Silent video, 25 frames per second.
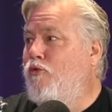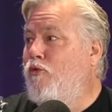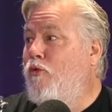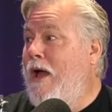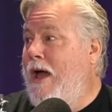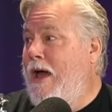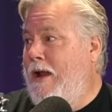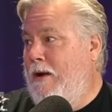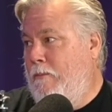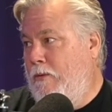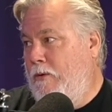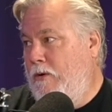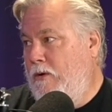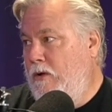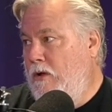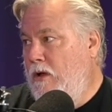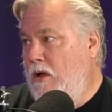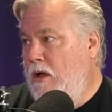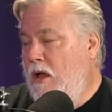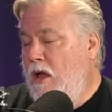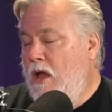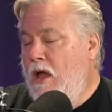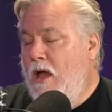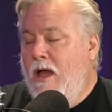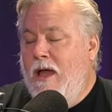Yeah, he was
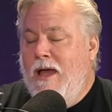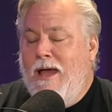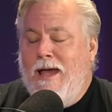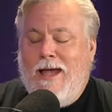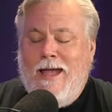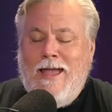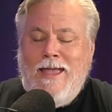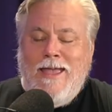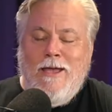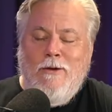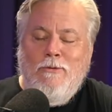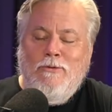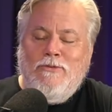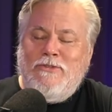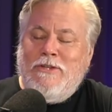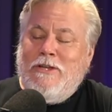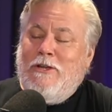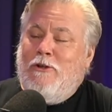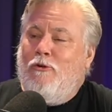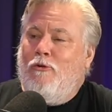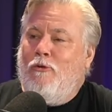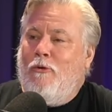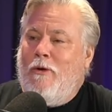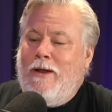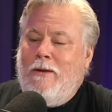he was really he was it.
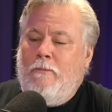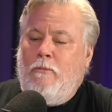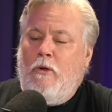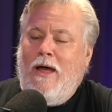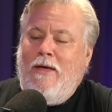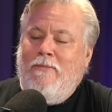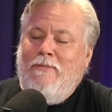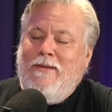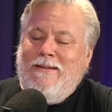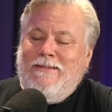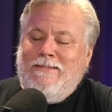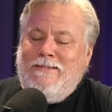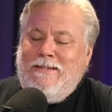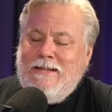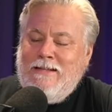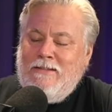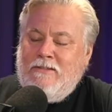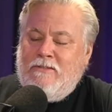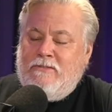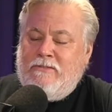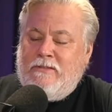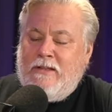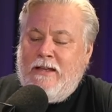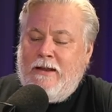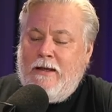incredible. And they did
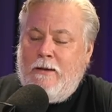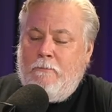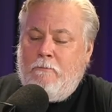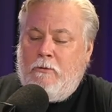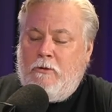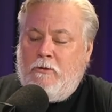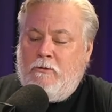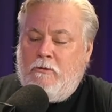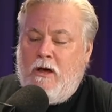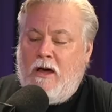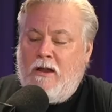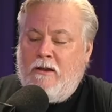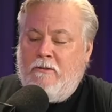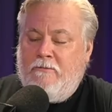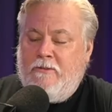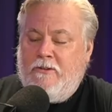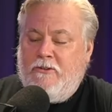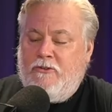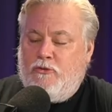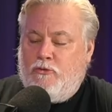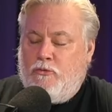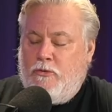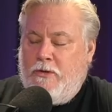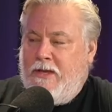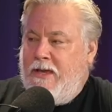set up a lot of
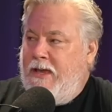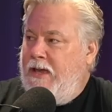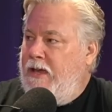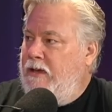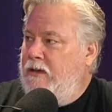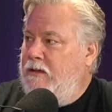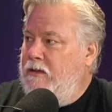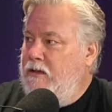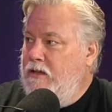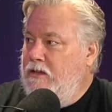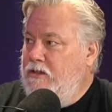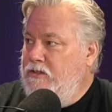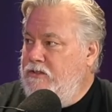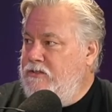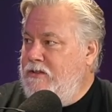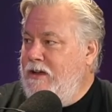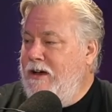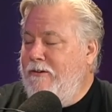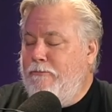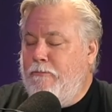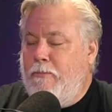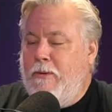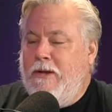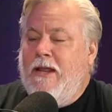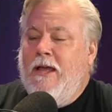intriguing
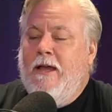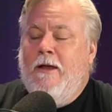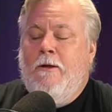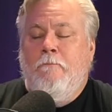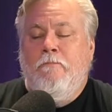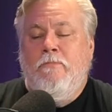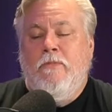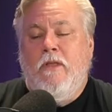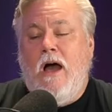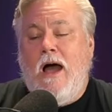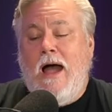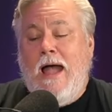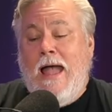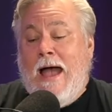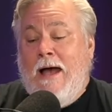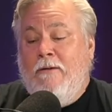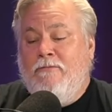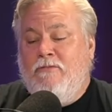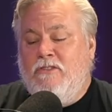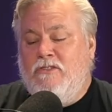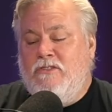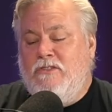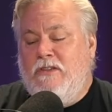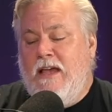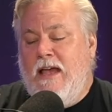stuff. But I have
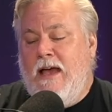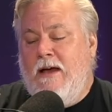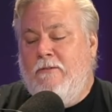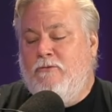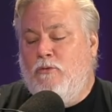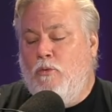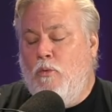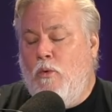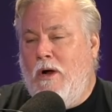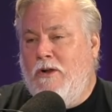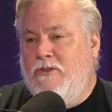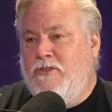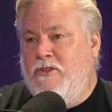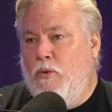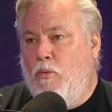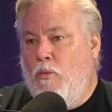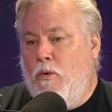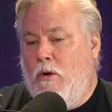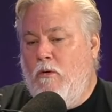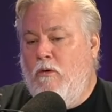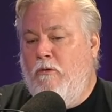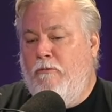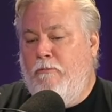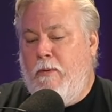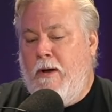to say, after watching
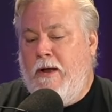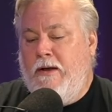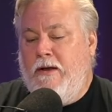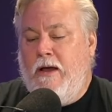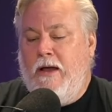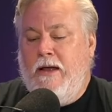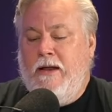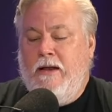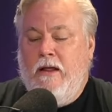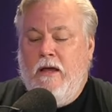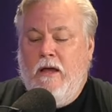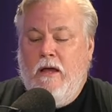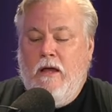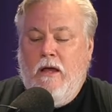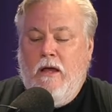Werewolf by Night,